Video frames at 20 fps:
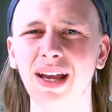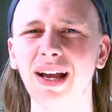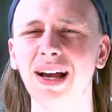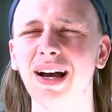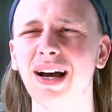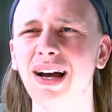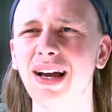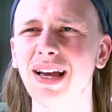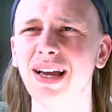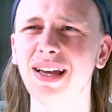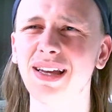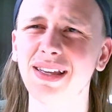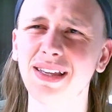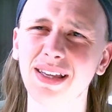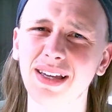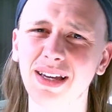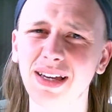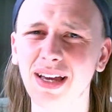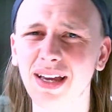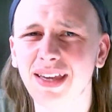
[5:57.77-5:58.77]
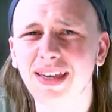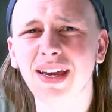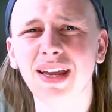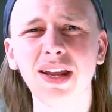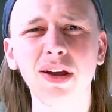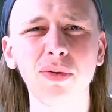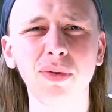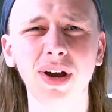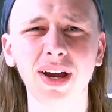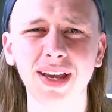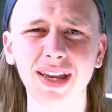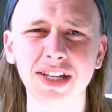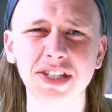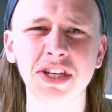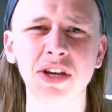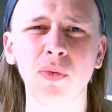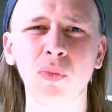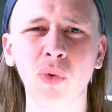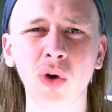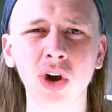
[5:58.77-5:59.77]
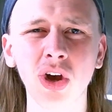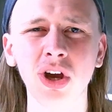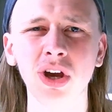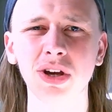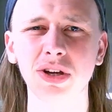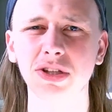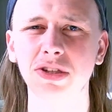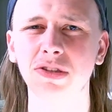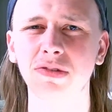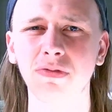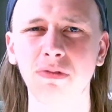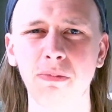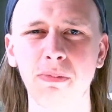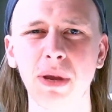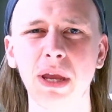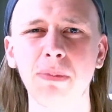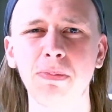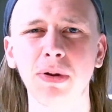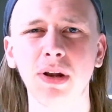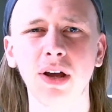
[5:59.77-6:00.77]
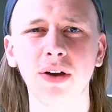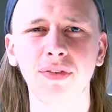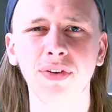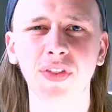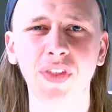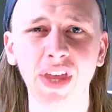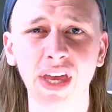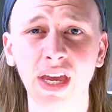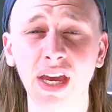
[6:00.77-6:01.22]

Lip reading: I get it. I guess it works for people over there,